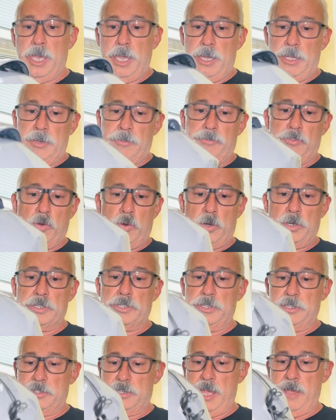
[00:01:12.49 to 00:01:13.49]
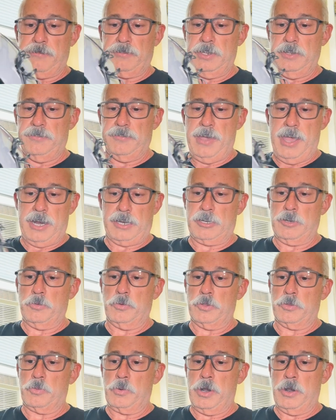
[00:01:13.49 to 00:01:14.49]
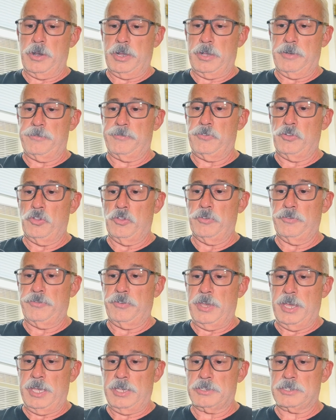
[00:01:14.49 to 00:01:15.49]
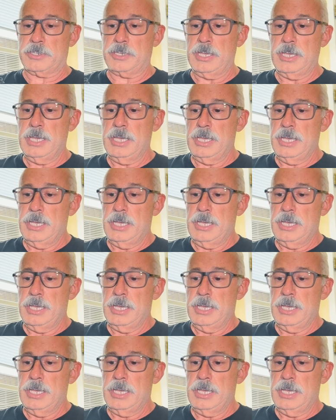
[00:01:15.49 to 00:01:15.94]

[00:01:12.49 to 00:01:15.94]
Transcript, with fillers: And of course, the safety factor with wearing a full face.